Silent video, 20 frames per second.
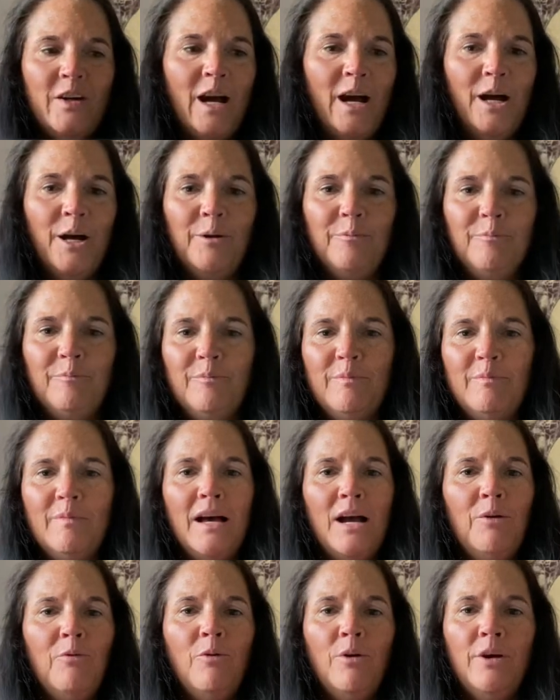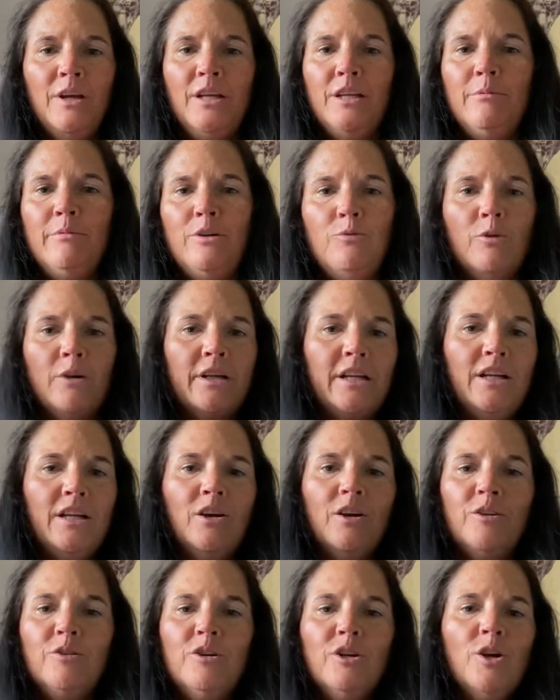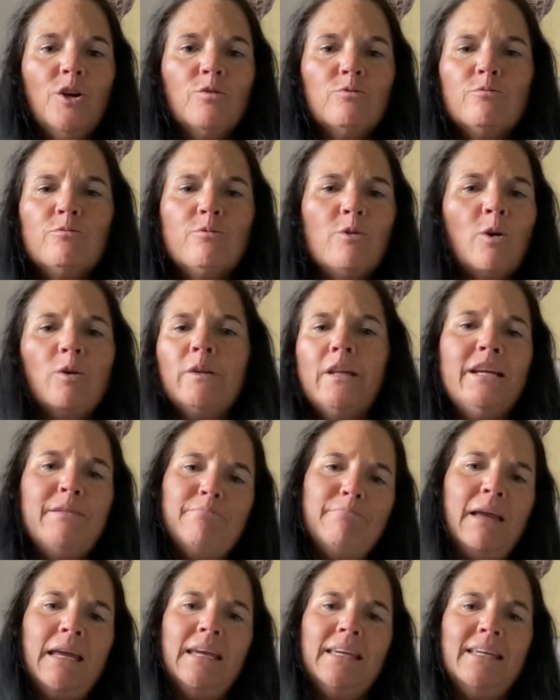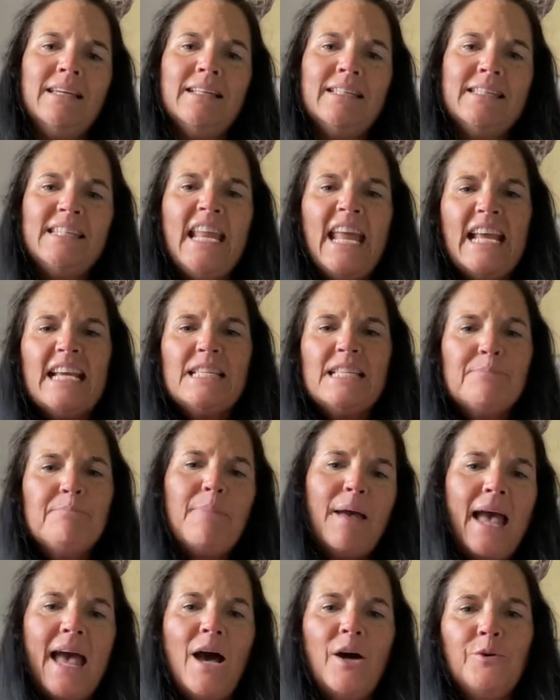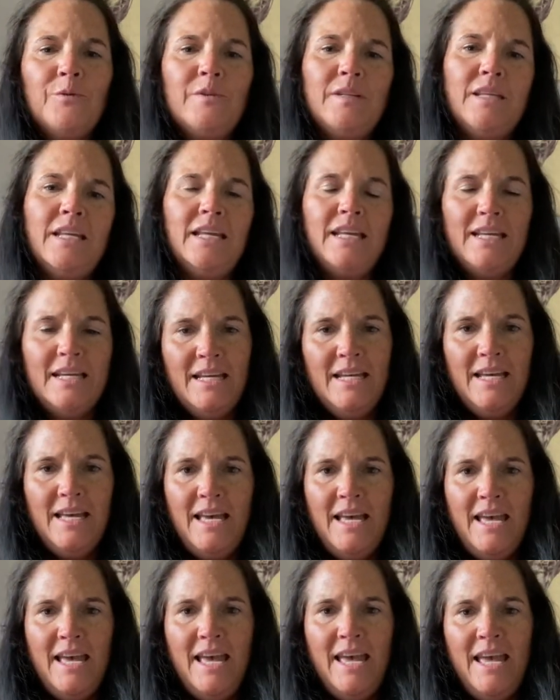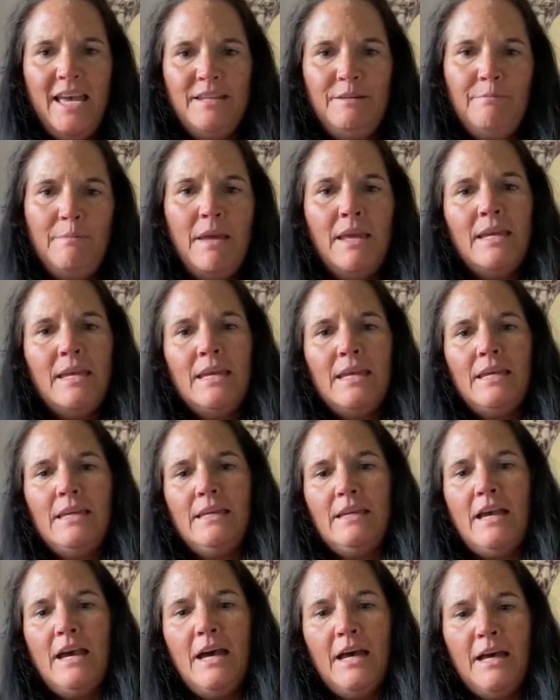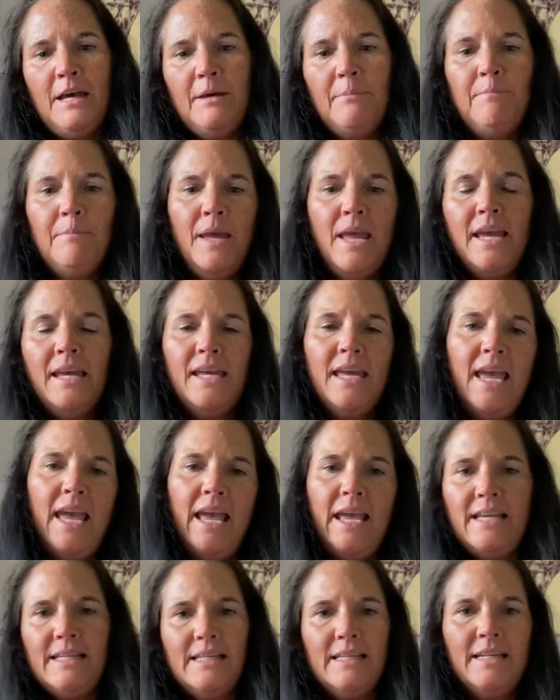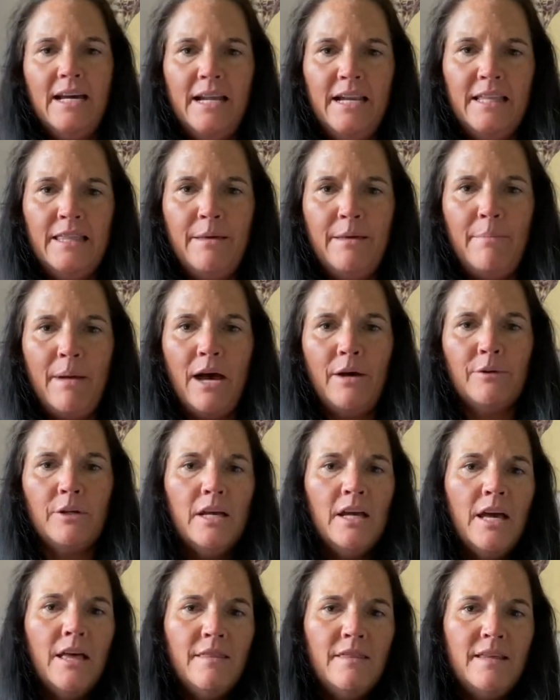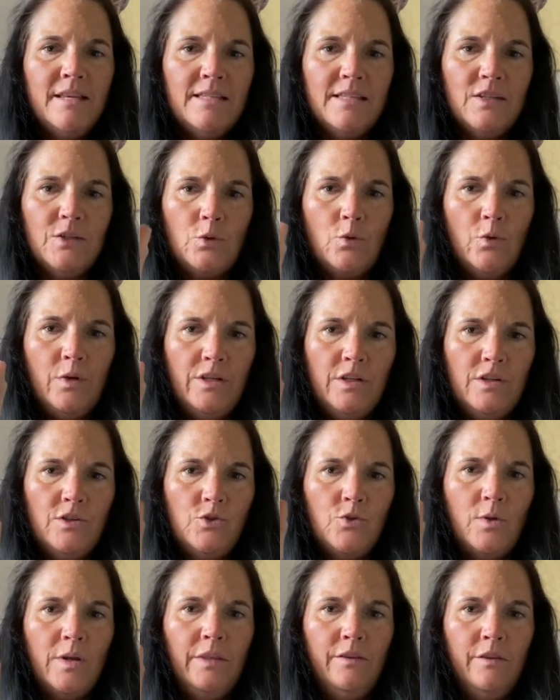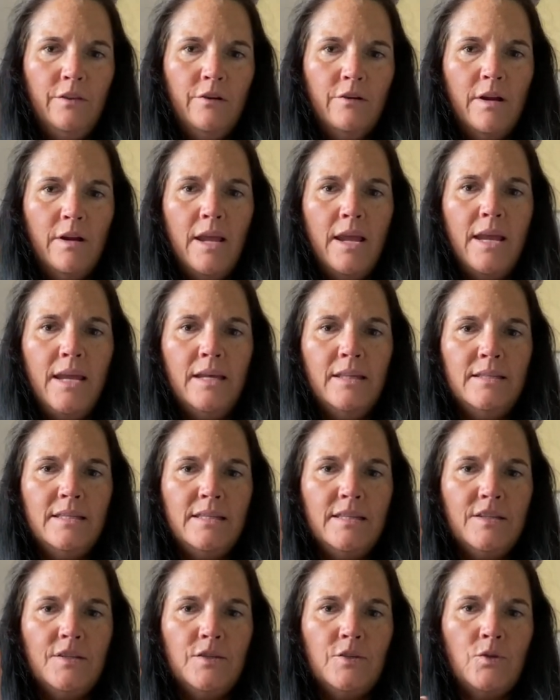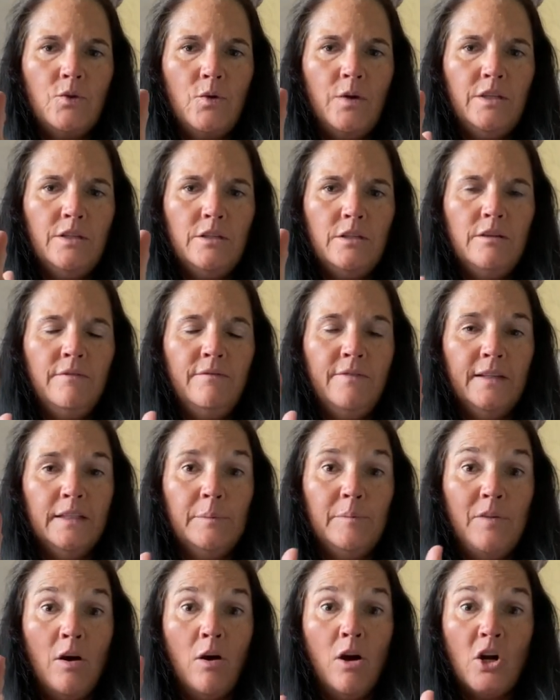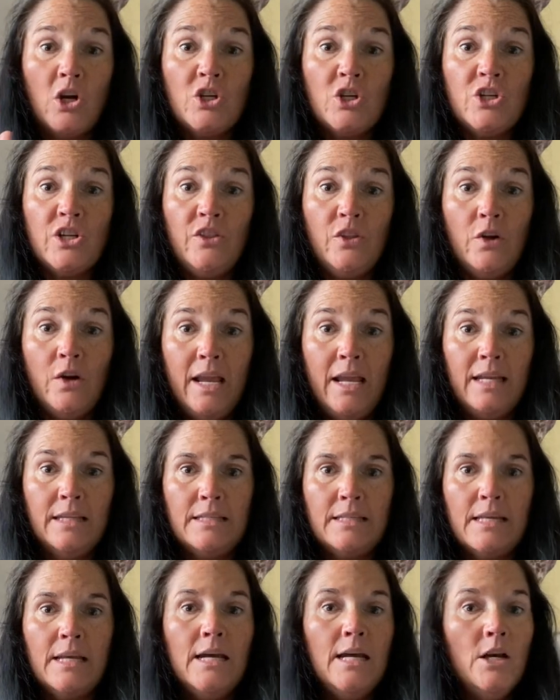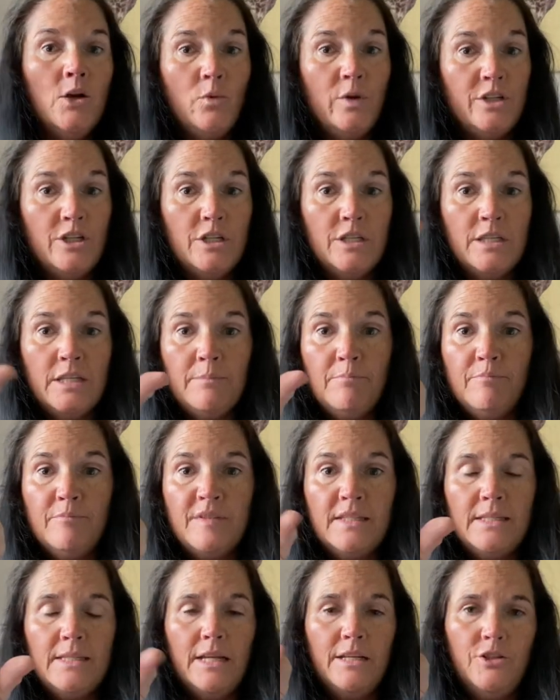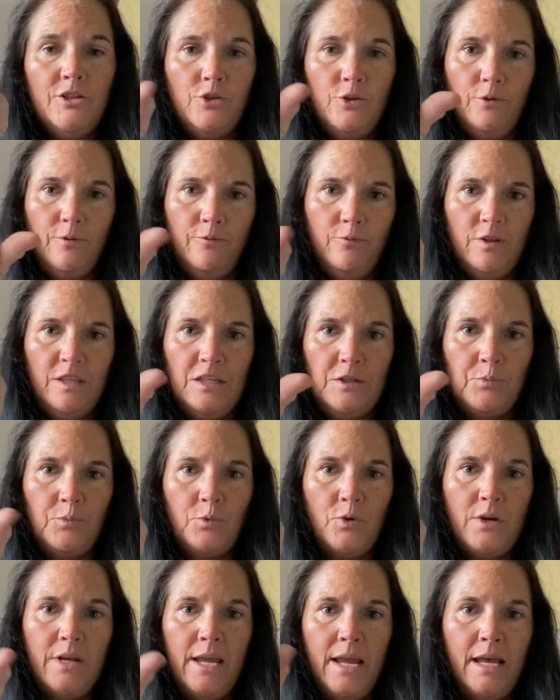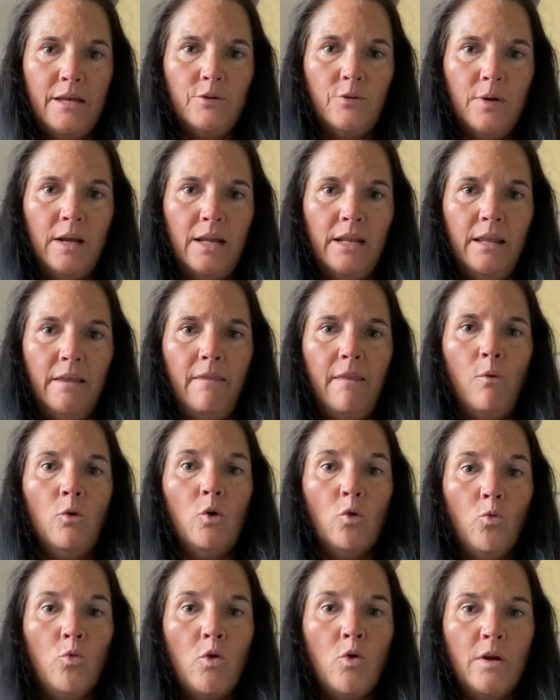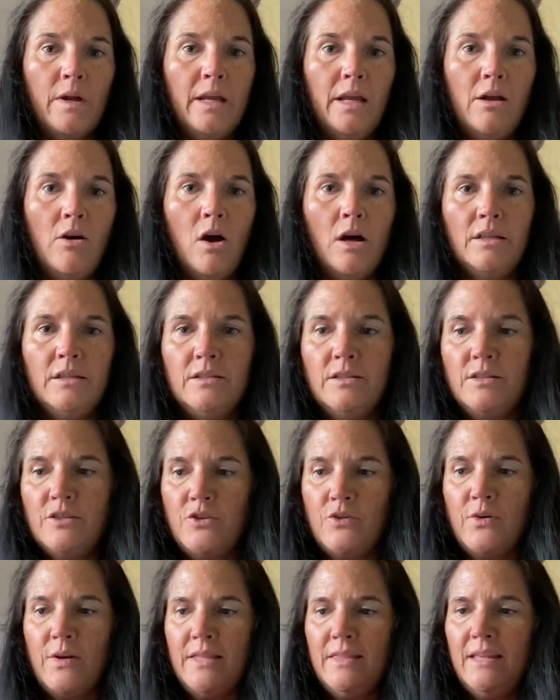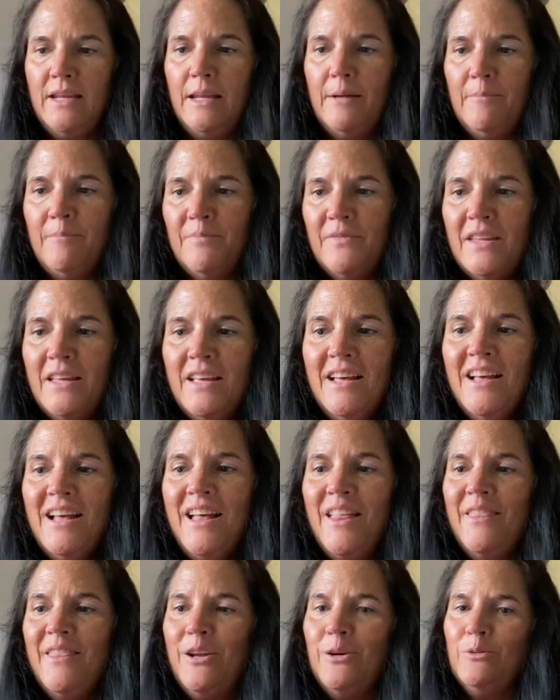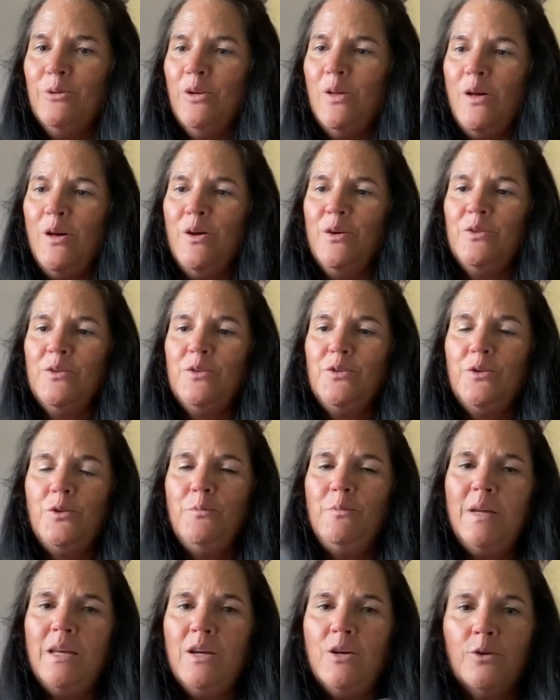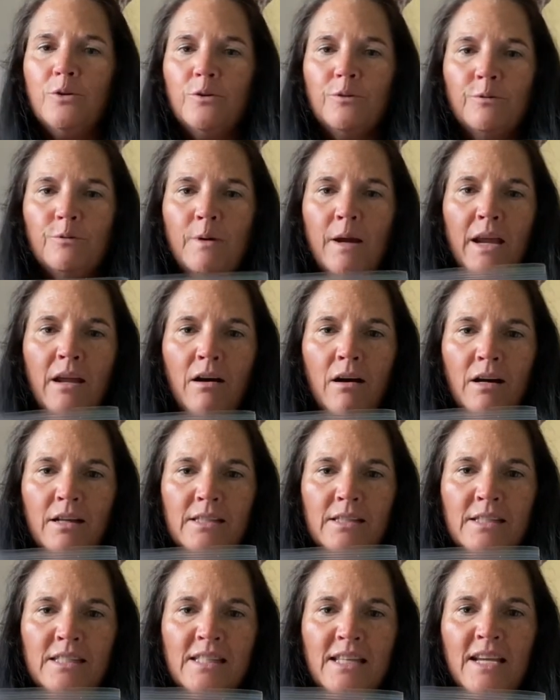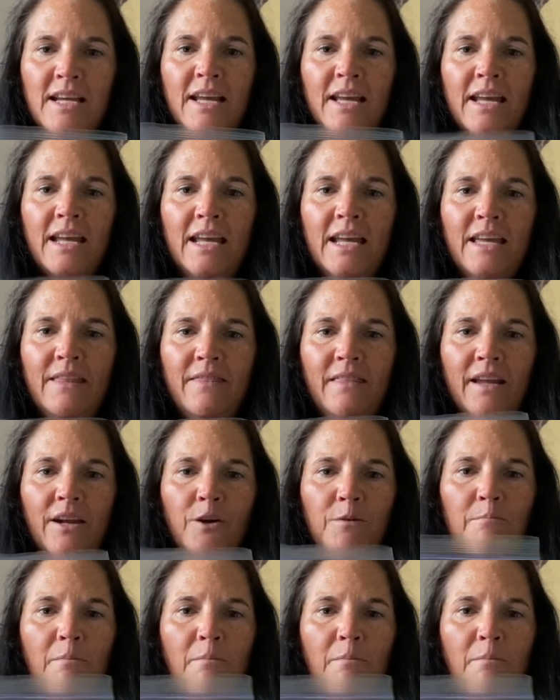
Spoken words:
I want you to be working on rolling and making snakes, pounding and making pancakes and cutting them out. This is going to strengthen their hands. This is going to develop the arch in their hands, which is essential for this pre-handwriting that we're working on strengthening. There will also be crayons in there.